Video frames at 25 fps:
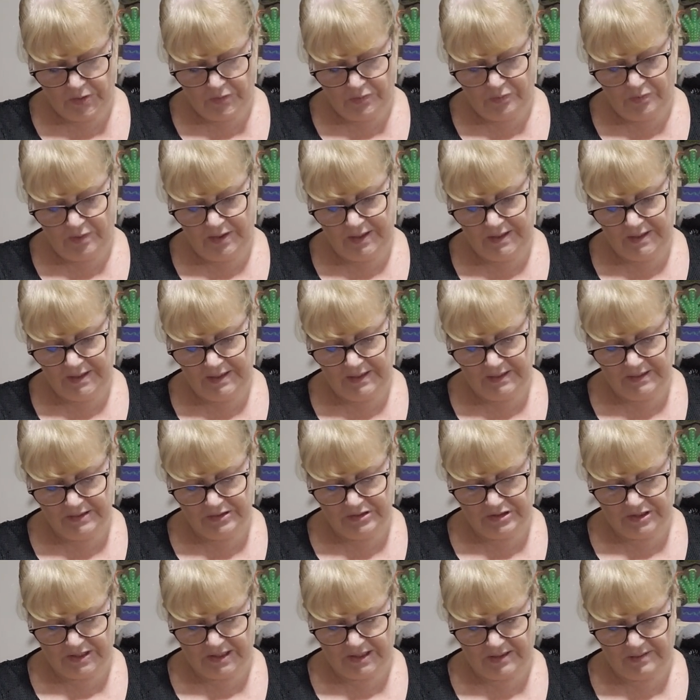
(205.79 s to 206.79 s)
regular
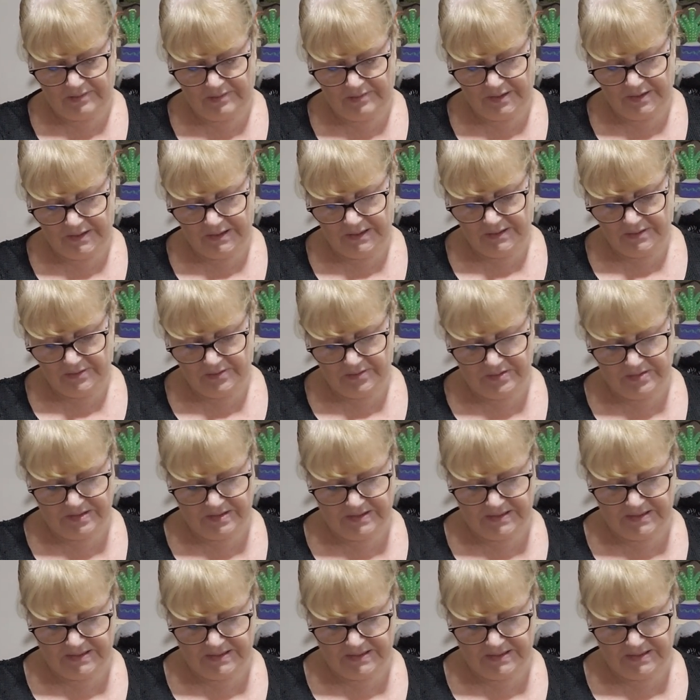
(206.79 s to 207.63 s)
charity because